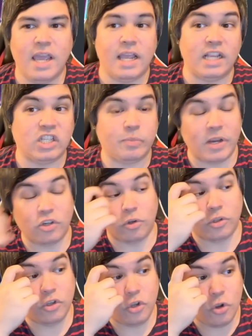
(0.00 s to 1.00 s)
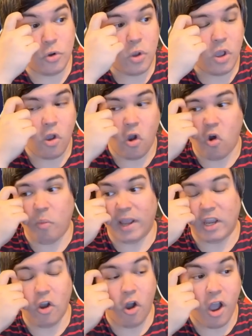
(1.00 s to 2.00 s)
His special 2, oh my
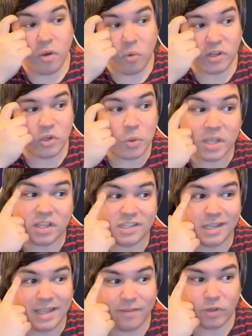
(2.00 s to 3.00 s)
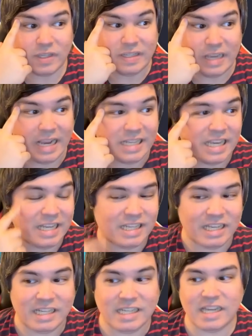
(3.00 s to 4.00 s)
god, once you get this to level 6, it's
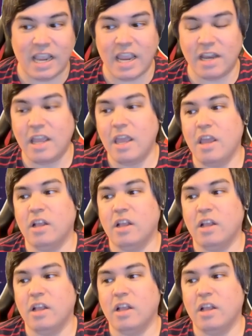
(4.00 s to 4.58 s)
insane.